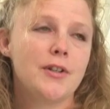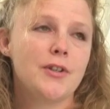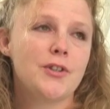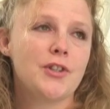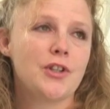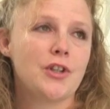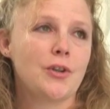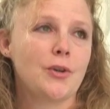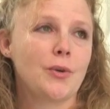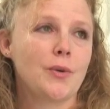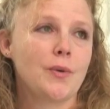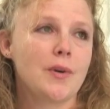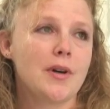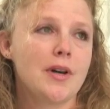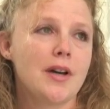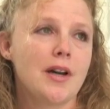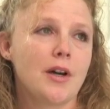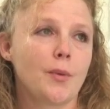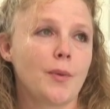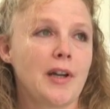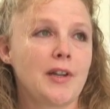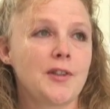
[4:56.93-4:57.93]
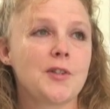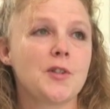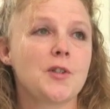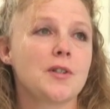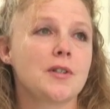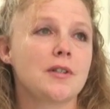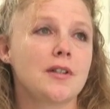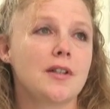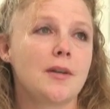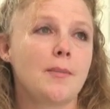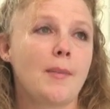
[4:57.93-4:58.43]
to arrest
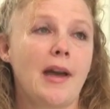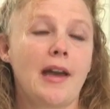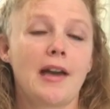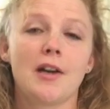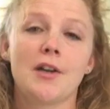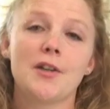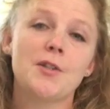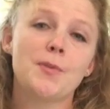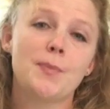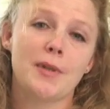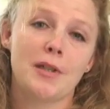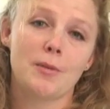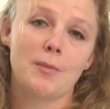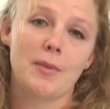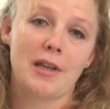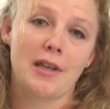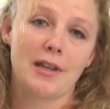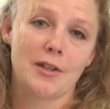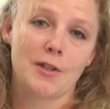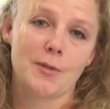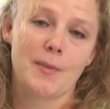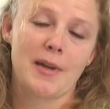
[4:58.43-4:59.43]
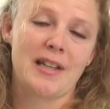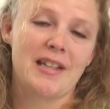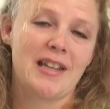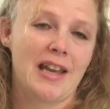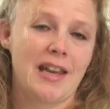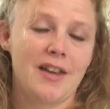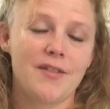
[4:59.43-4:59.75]
my husband because my